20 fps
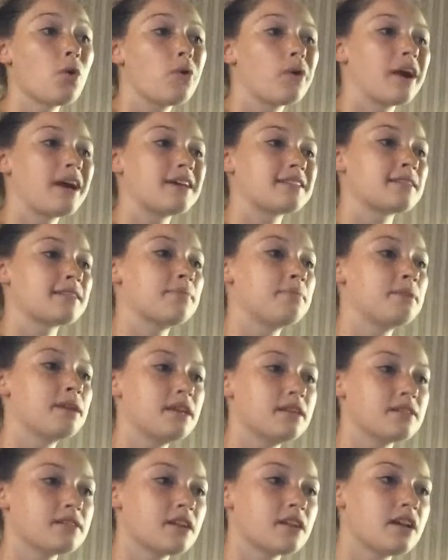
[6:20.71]
or
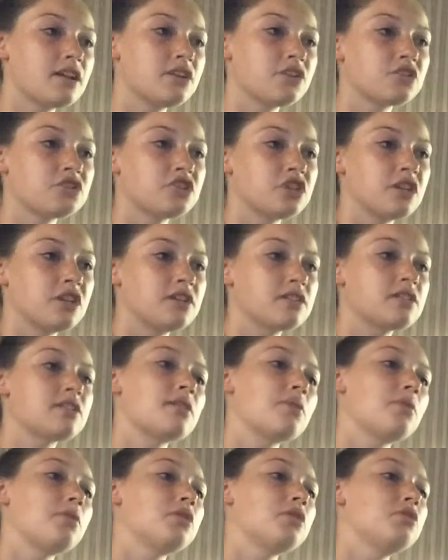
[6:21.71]
SNPs, in your genes
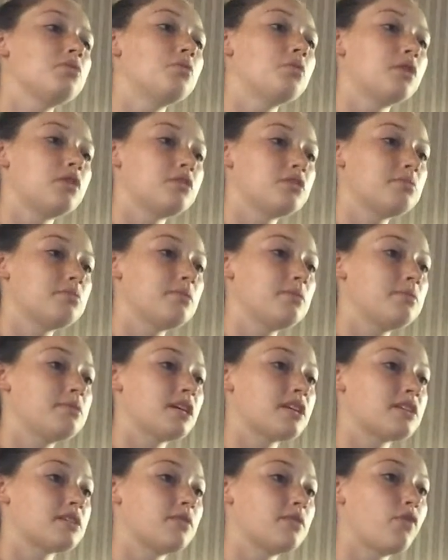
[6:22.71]
that you want to be
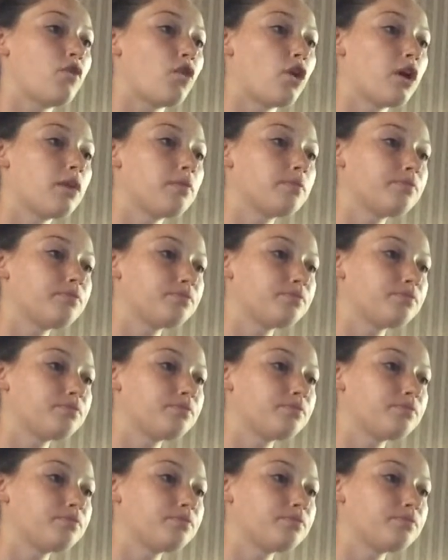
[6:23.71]
tested for.